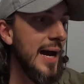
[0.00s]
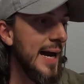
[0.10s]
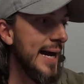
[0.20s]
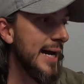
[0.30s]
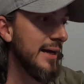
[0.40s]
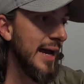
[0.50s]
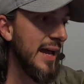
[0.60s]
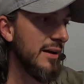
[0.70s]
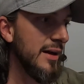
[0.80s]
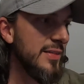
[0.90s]
Uh,
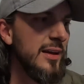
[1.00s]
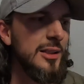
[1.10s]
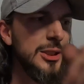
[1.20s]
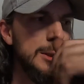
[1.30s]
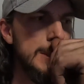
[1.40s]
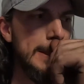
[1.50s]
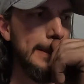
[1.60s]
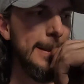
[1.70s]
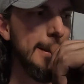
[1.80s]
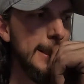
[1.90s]
and I think I showed,
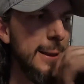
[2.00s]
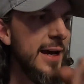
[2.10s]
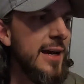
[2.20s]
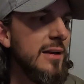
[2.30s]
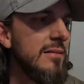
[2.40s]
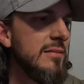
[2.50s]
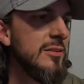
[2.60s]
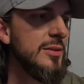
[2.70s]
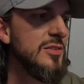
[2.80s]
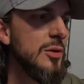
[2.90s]
did I show you how
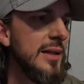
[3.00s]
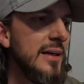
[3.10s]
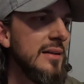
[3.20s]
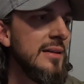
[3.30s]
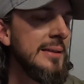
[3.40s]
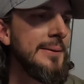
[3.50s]
to install that?